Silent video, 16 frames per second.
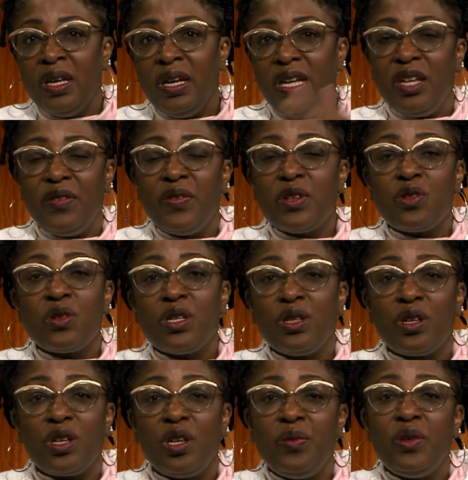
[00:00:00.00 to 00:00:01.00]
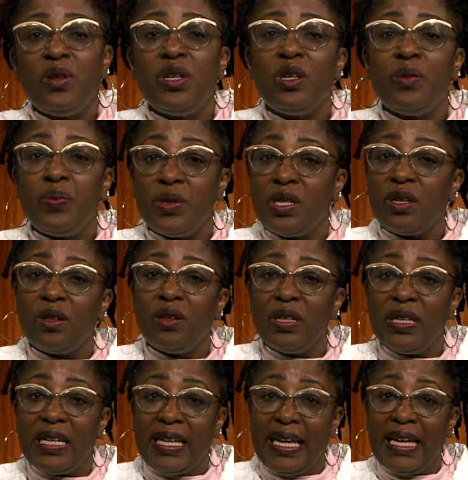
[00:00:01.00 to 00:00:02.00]
individuals in the community,
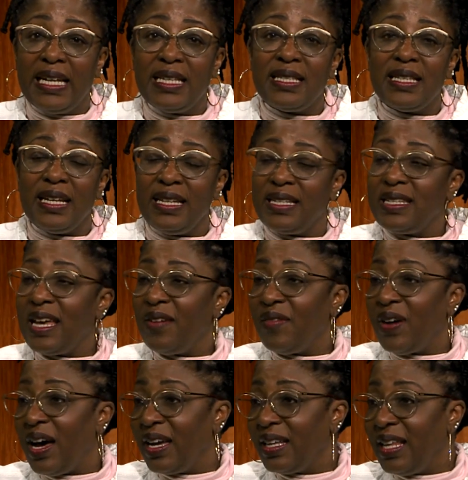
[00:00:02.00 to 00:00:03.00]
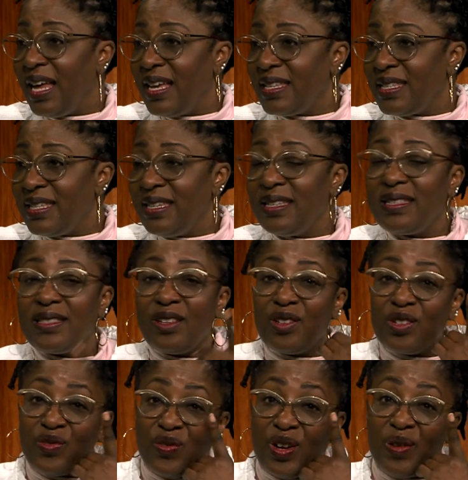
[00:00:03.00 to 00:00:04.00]
particularly kids that need to have eyeglasses. Mm -hmm.
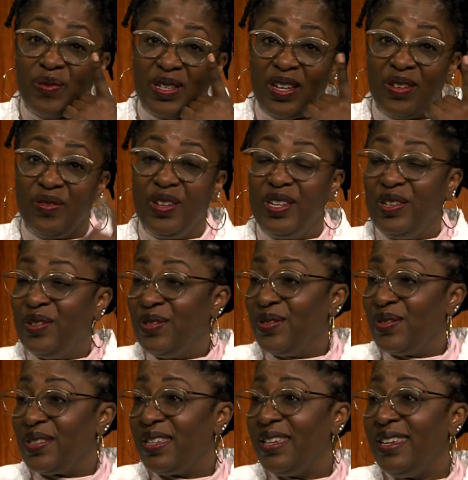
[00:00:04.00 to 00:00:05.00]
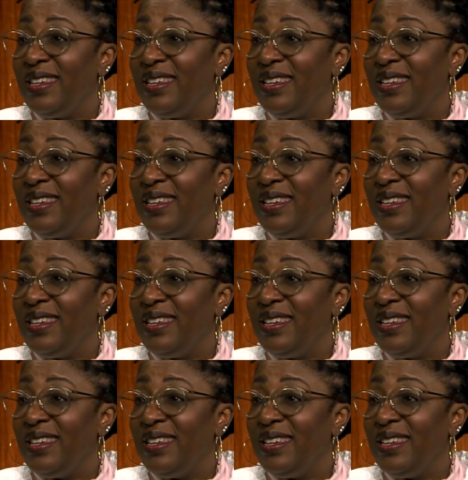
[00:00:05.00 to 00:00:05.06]
Those frames get reused.